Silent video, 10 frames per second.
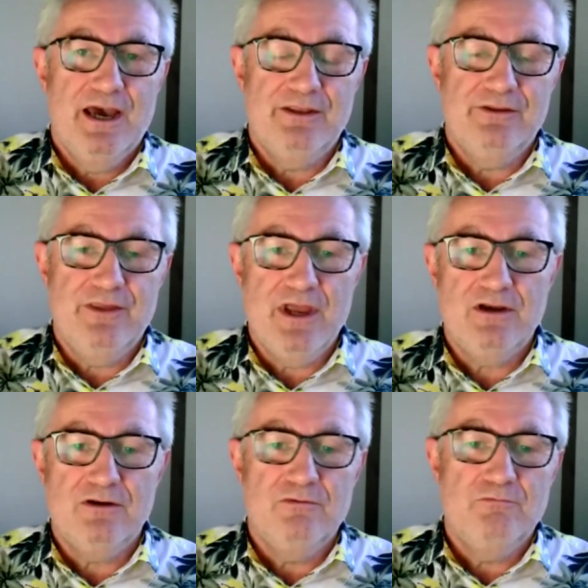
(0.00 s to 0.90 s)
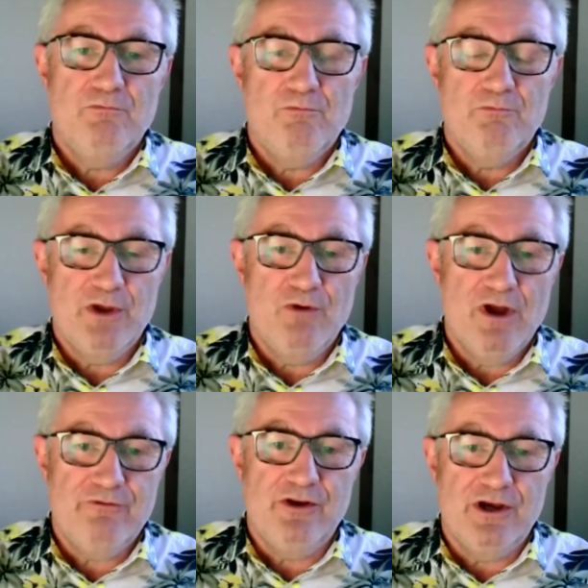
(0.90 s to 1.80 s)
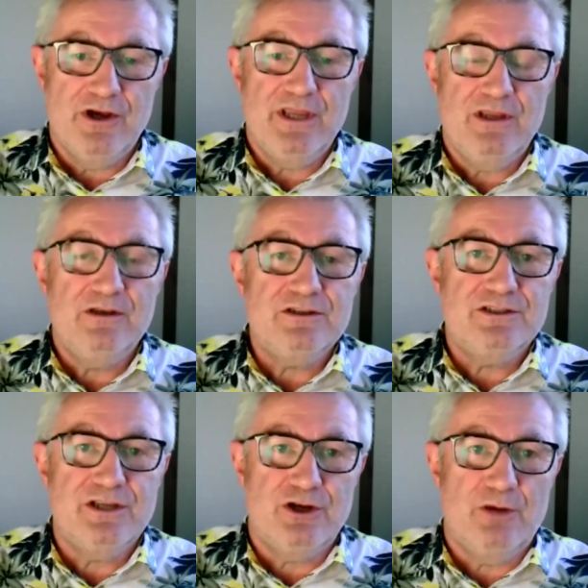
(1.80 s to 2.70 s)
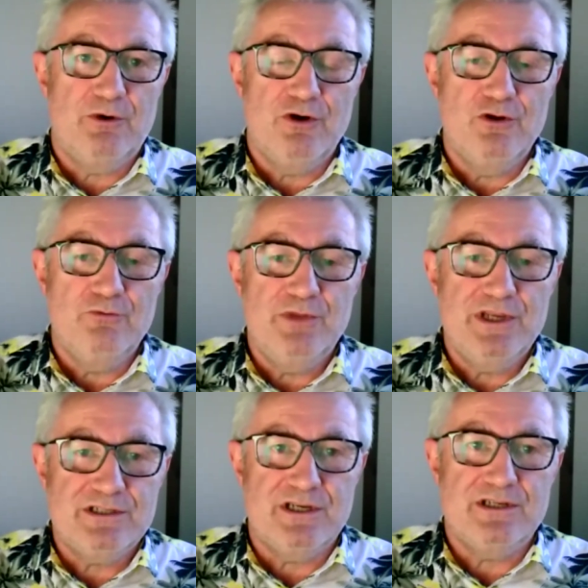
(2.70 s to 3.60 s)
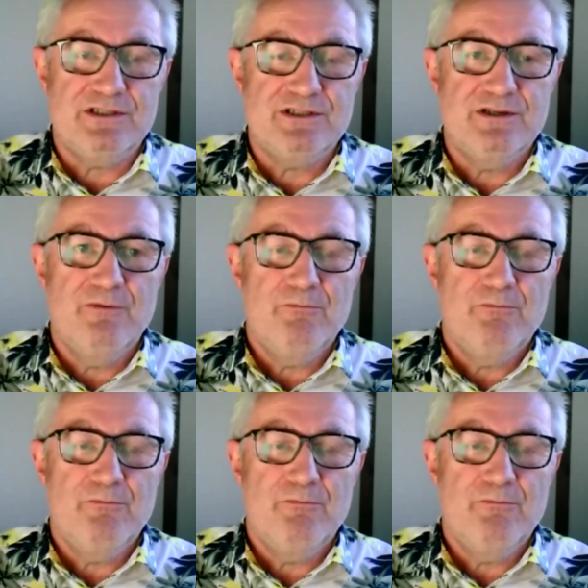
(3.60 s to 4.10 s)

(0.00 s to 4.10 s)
And then my wife and I set up our own business